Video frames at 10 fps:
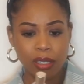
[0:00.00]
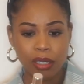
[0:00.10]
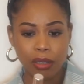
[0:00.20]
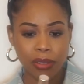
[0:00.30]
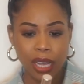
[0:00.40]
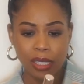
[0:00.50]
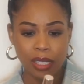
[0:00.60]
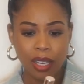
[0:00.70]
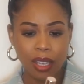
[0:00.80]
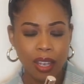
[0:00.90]
if that's
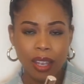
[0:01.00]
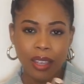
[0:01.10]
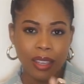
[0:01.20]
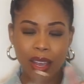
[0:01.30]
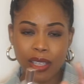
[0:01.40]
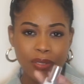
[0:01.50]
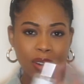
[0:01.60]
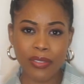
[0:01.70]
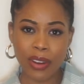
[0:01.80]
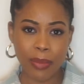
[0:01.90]
it. Yeah, it's
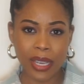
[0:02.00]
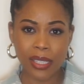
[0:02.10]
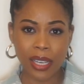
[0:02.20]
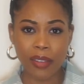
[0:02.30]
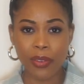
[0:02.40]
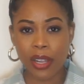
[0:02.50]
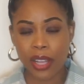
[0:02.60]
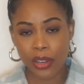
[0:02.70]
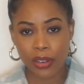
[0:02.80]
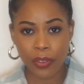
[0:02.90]
very basic. I feel like they
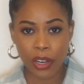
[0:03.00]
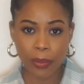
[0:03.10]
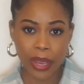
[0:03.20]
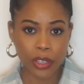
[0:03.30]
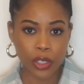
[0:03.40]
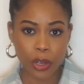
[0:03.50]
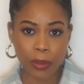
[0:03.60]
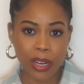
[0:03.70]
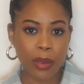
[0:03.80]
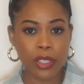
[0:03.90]
could have done a better job.
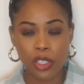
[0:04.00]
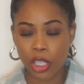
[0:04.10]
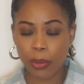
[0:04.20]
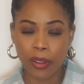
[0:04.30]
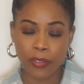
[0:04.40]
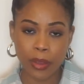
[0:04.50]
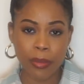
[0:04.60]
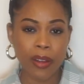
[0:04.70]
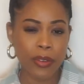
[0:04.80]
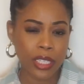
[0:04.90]
I know it's a cheap perfume,
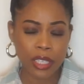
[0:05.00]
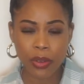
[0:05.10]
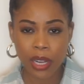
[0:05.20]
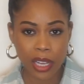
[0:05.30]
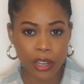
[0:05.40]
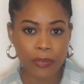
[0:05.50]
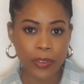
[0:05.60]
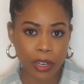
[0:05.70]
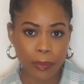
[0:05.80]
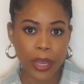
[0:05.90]
but I really just feel like they could have
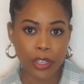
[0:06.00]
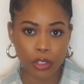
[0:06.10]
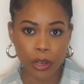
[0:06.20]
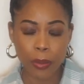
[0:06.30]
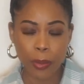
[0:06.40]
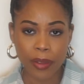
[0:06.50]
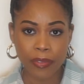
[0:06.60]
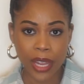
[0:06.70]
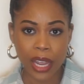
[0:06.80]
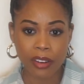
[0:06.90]
done a better job with
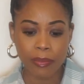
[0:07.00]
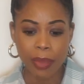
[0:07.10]
the kind of